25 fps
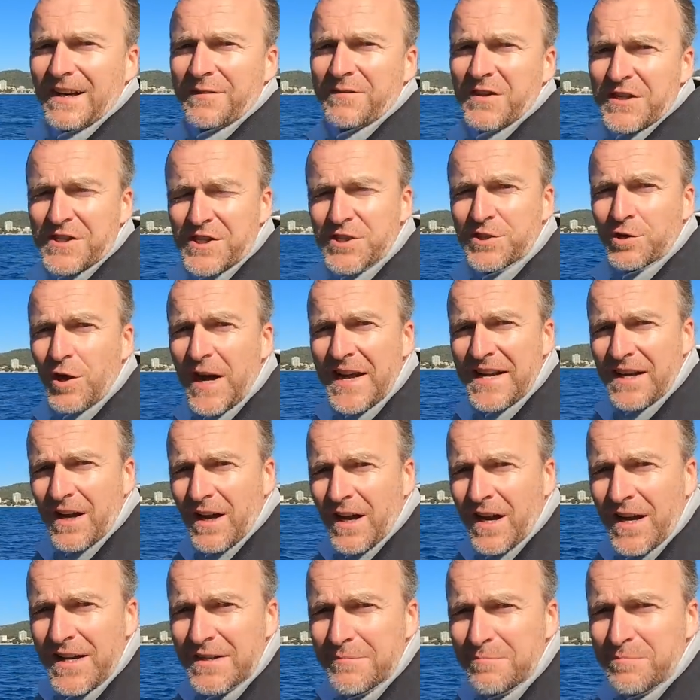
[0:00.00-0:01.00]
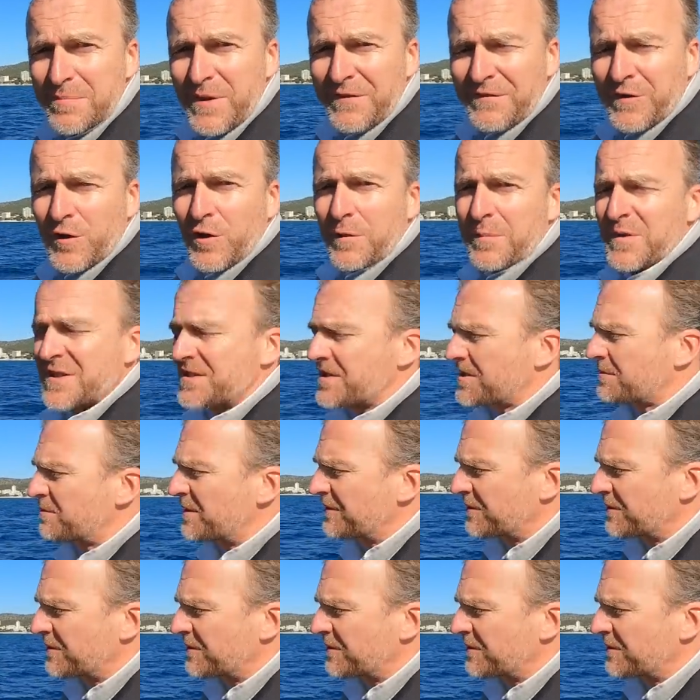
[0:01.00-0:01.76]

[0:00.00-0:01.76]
of the straight line performance.